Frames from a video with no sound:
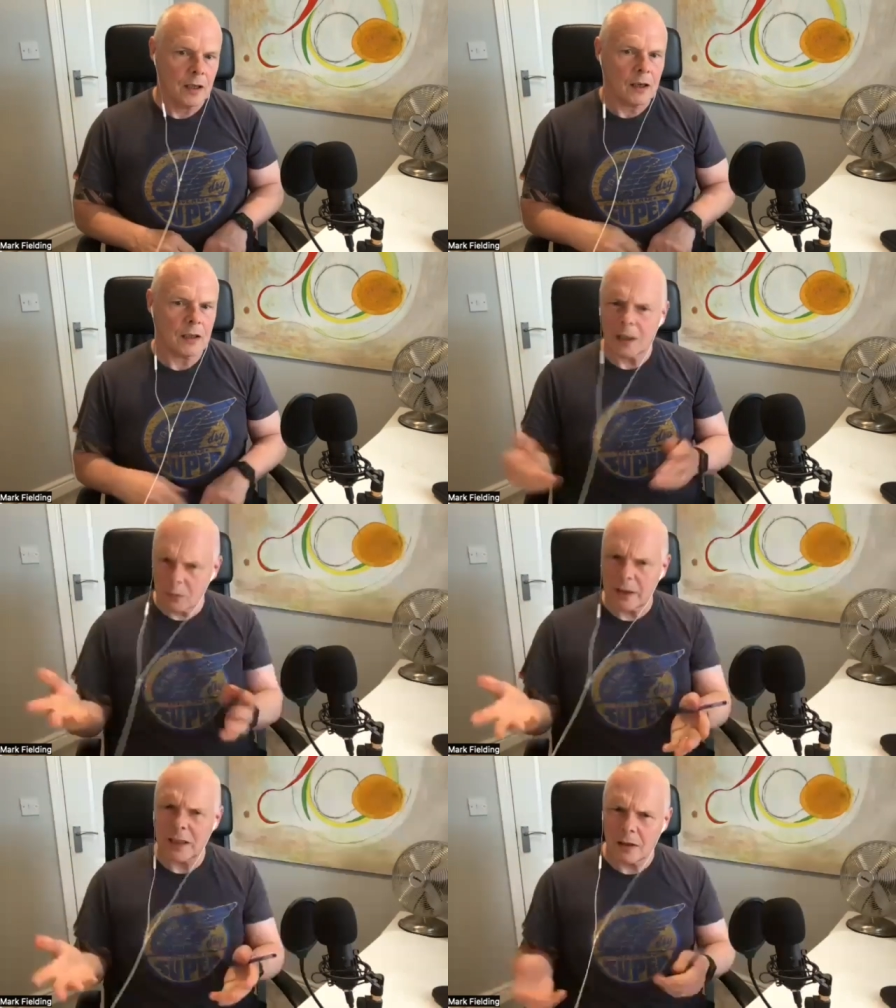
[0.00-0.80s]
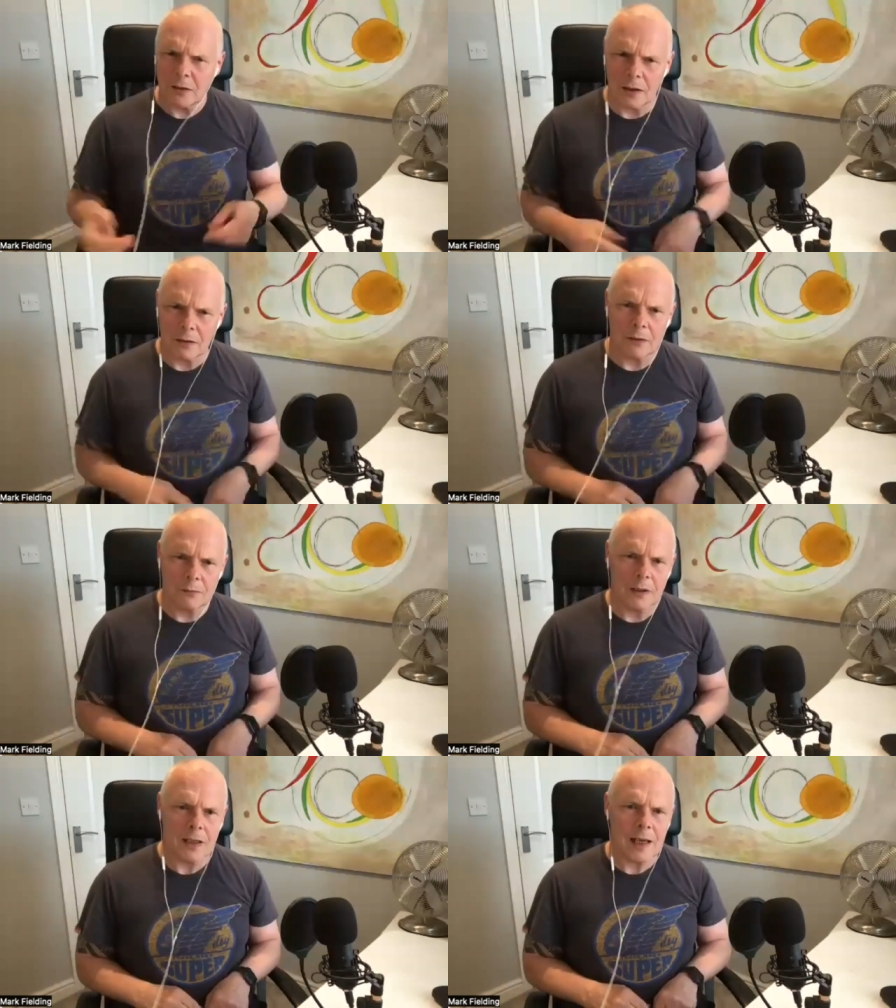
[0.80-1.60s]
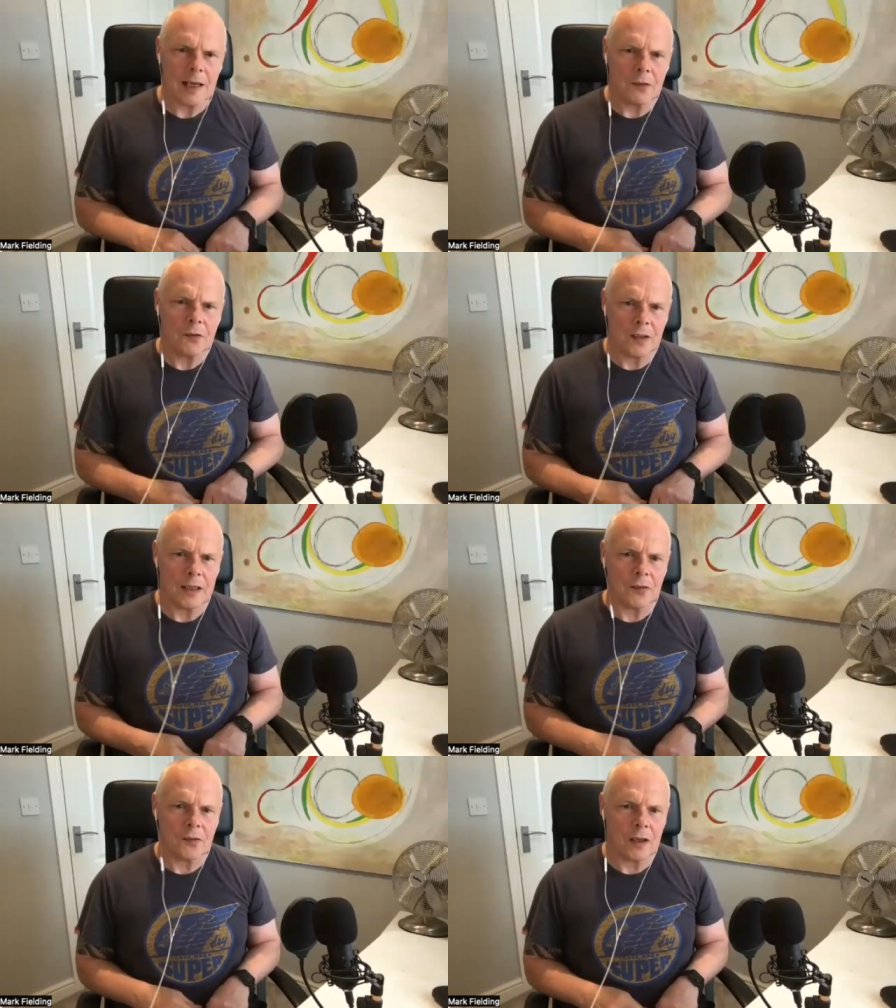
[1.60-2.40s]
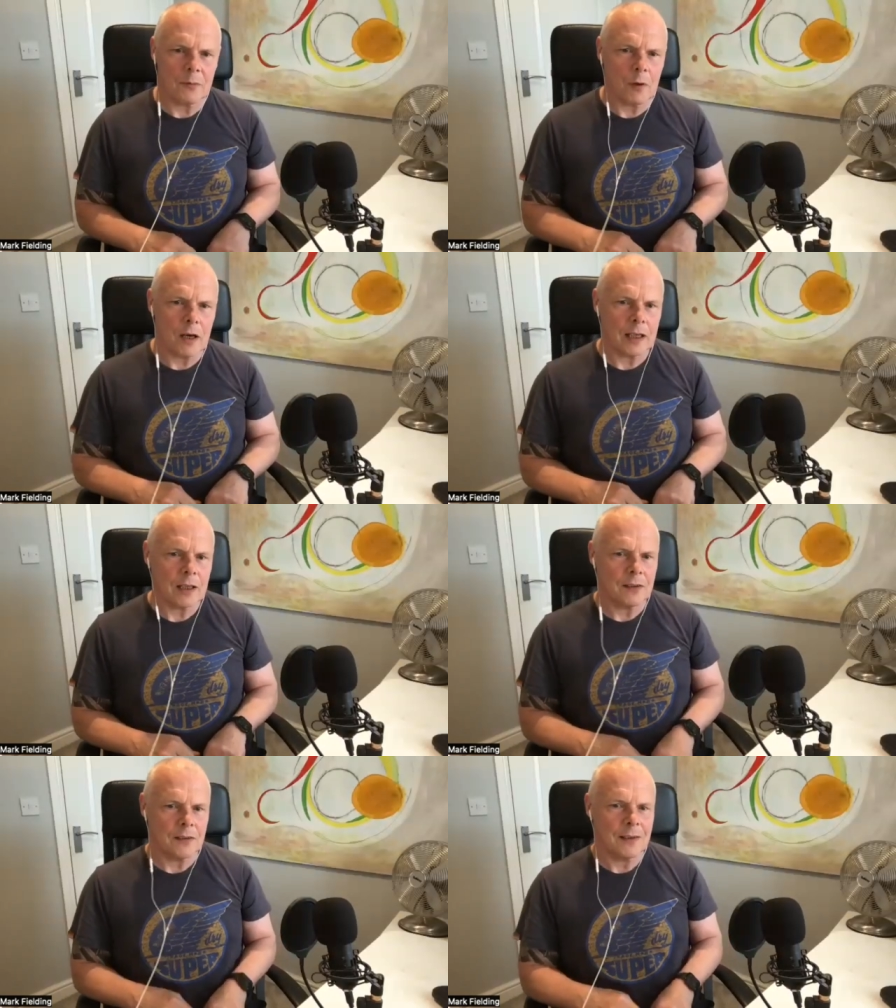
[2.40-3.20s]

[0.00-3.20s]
I don't know whether yeah. You, you, yeah, you see it the same way.